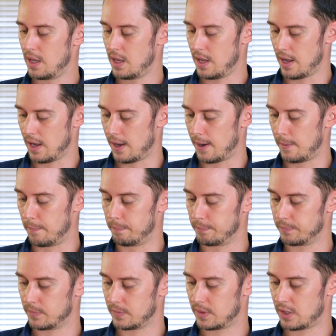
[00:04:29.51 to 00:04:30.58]

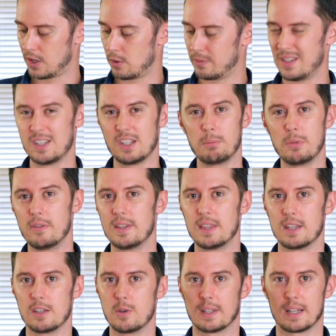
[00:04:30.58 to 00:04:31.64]
So this is a movie
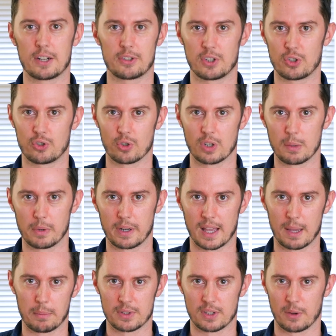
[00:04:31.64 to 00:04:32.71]
that you can actually stream on
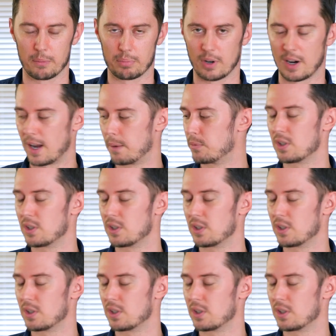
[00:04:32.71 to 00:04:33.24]
Amazon Prime,